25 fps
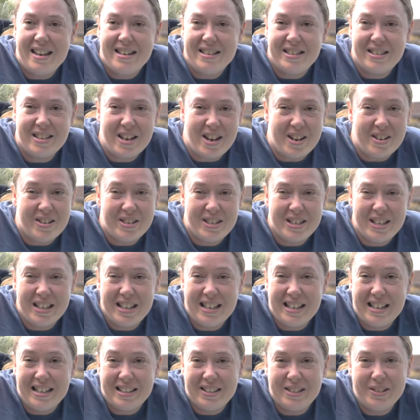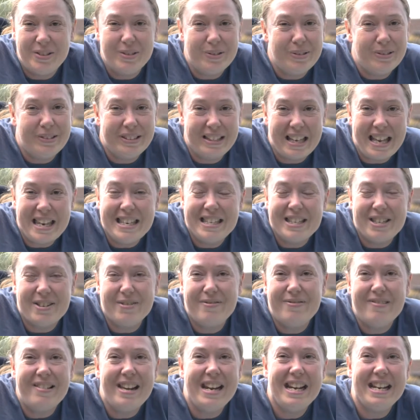Such a cool sense
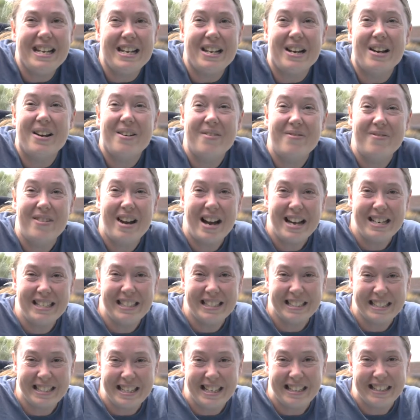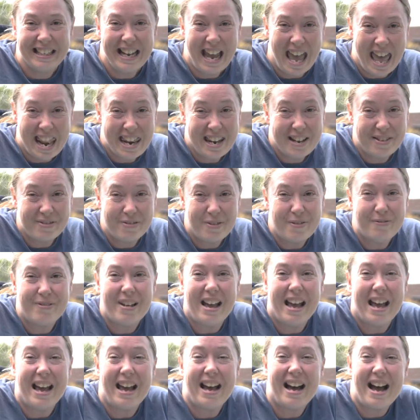of freedom. I just can't get enough of it.